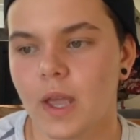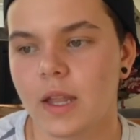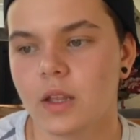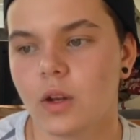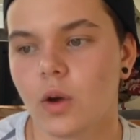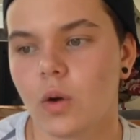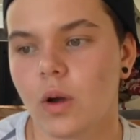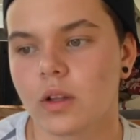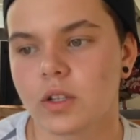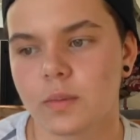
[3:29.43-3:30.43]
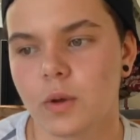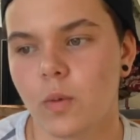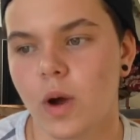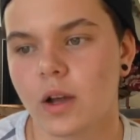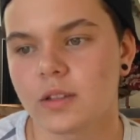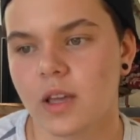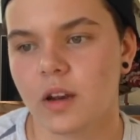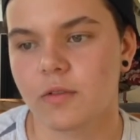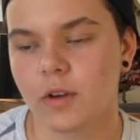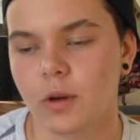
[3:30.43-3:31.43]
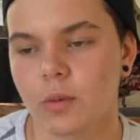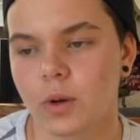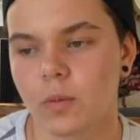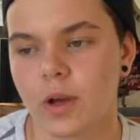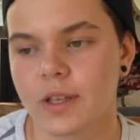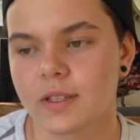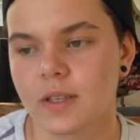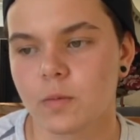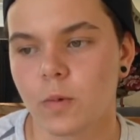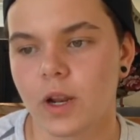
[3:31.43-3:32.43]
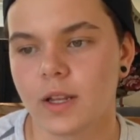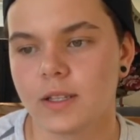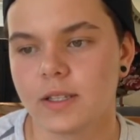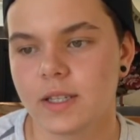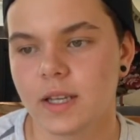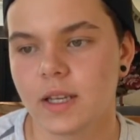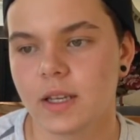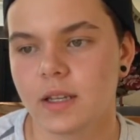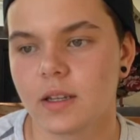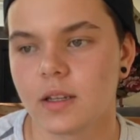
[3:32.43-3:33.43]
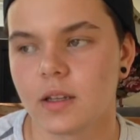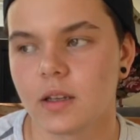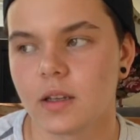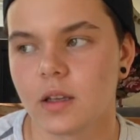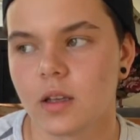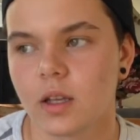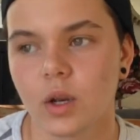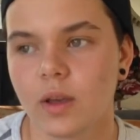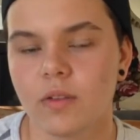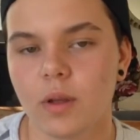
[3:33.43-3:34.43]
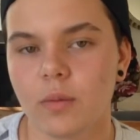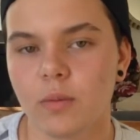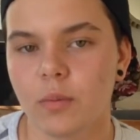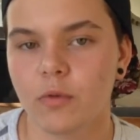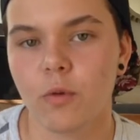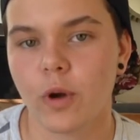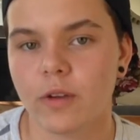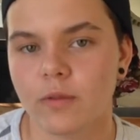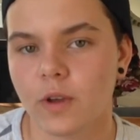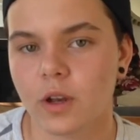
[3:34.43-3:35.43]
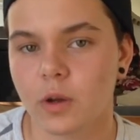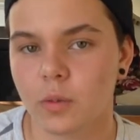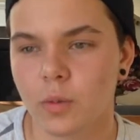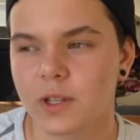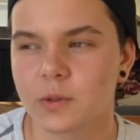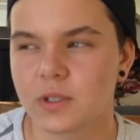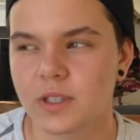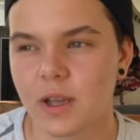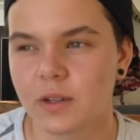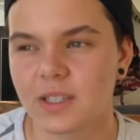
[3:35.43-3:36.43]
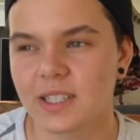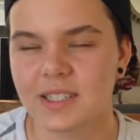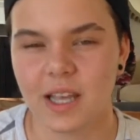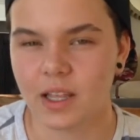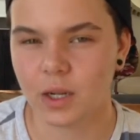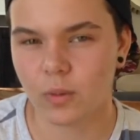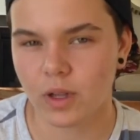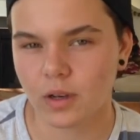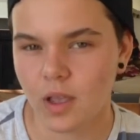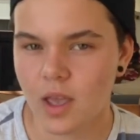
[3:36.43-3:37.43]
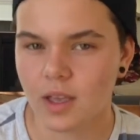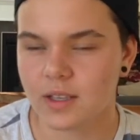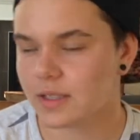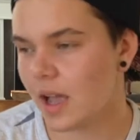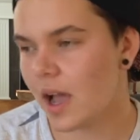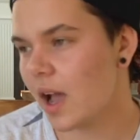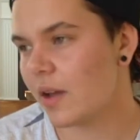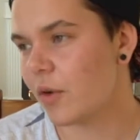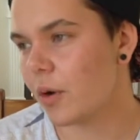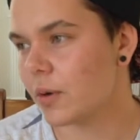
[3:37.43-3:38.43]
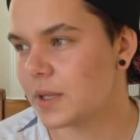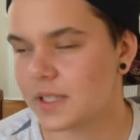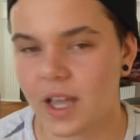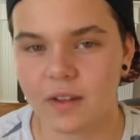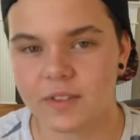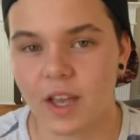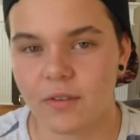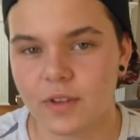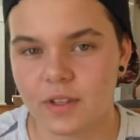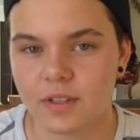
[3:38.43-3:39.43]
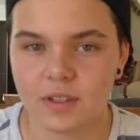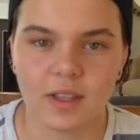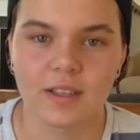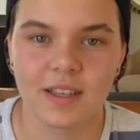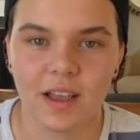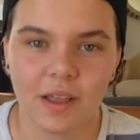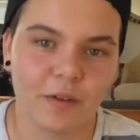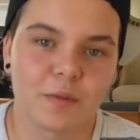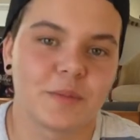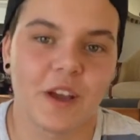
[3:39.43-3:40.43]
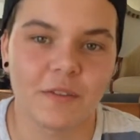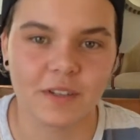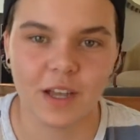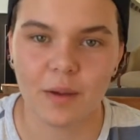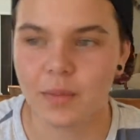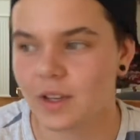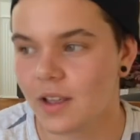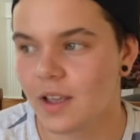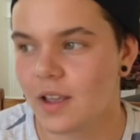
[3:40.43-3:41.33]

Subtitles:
it took me a while to kind of figure out what it was. And when I did, even before I figured out what it was, I didn't tell anyone, because I've always kind of toughened things. I've toughened up and,